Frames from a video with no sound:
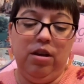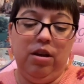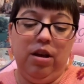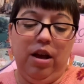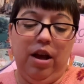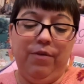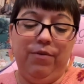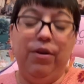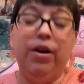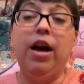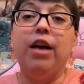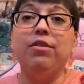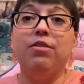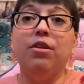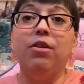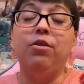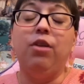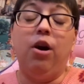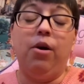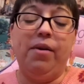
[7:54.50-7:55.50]
if you guys
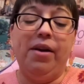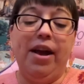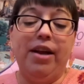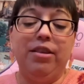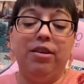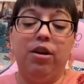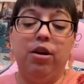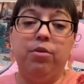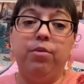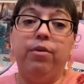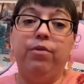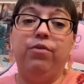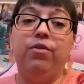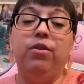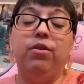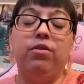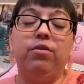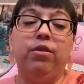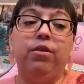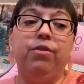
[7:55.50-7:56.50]
don't know, I had to go to a
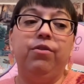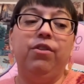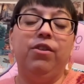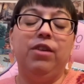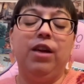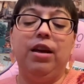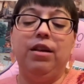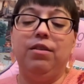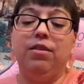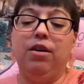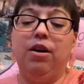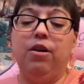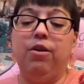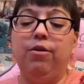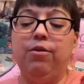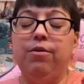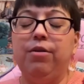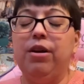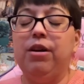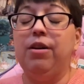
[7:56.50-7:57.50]
funeral a few days
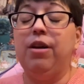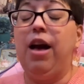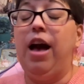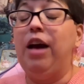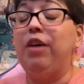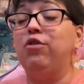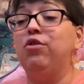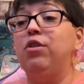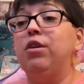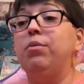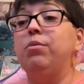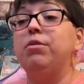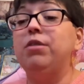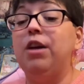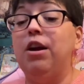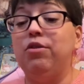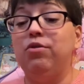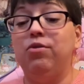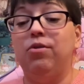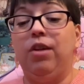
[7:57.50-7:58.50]
ago. Actually, it was
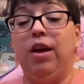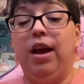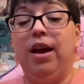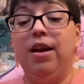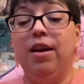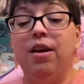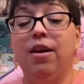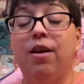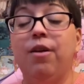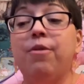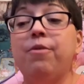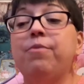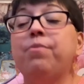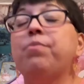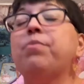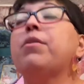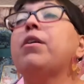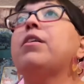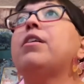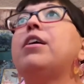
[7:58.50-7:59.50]
yesterday
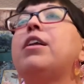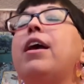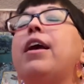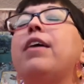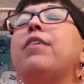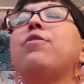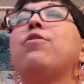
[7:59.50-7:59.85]
today is